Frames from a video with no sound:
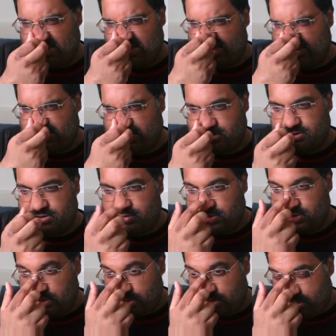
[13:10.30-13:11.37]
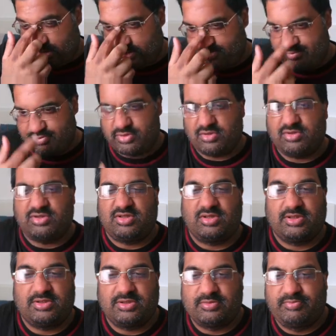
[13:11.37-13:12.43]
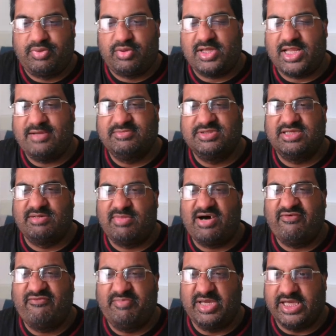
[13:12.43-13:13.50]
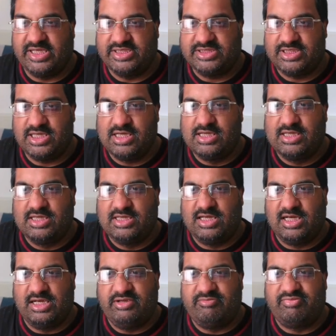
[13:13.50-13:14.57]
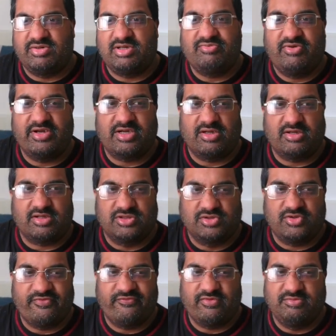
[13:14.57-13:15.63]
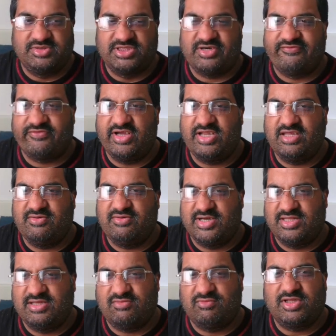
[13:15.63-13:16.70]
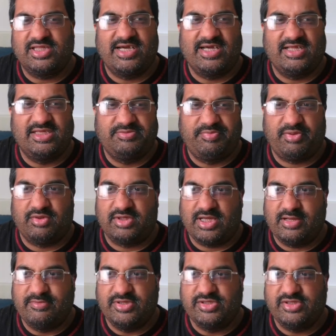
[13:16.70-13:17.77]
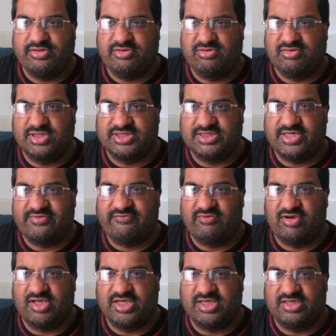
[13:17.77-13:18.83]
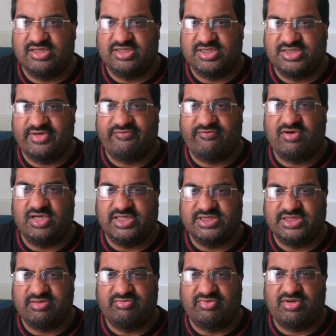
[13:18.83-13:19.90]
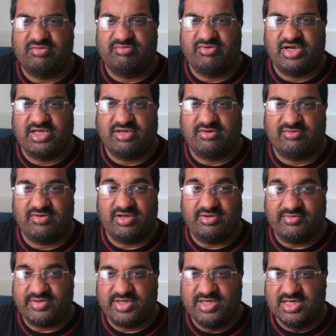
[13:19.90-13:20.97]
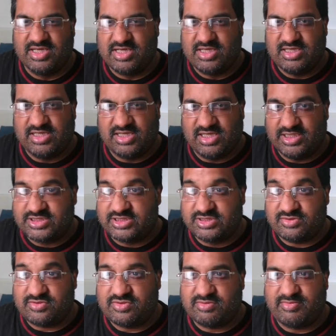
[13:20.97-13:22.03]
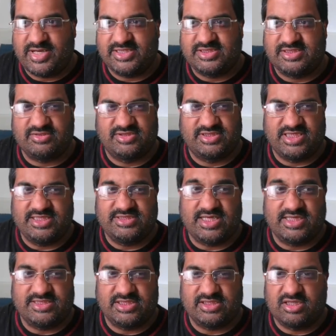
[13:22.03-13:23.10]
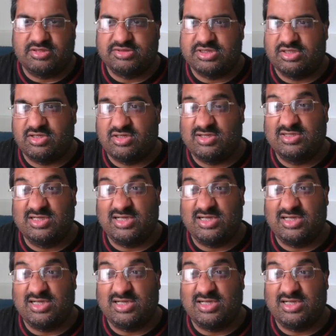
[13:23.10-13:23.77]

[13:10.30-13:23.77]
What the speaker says: So if Paul Heyman's the mouthpiece, and if Braun Breaker could talk for himself anyway, then what the hell is Paul Heyman doing with Seth Rollins and Braun Breaker anyway? It sort of makes no sense as it goes along.